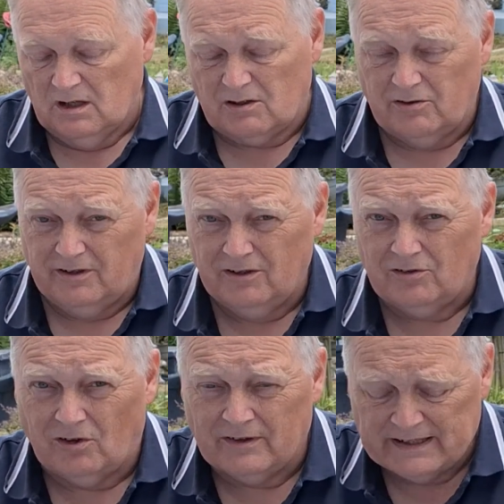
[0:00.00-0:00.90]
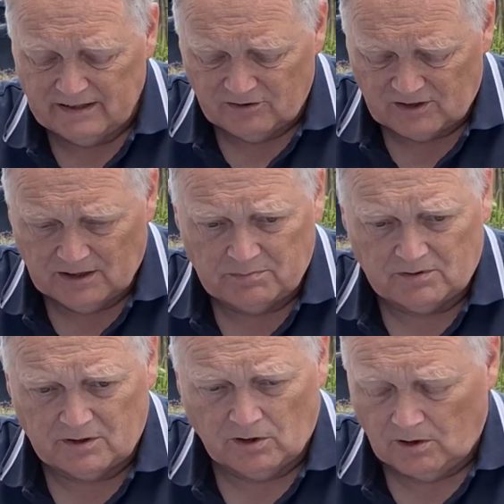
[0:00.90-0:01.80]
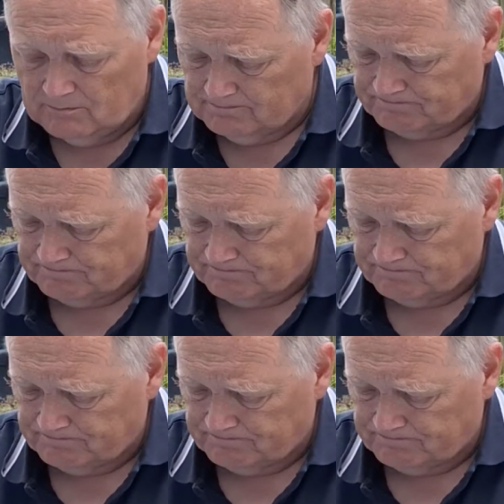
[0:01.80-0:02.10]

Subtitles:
I could use it on any scope I'd got.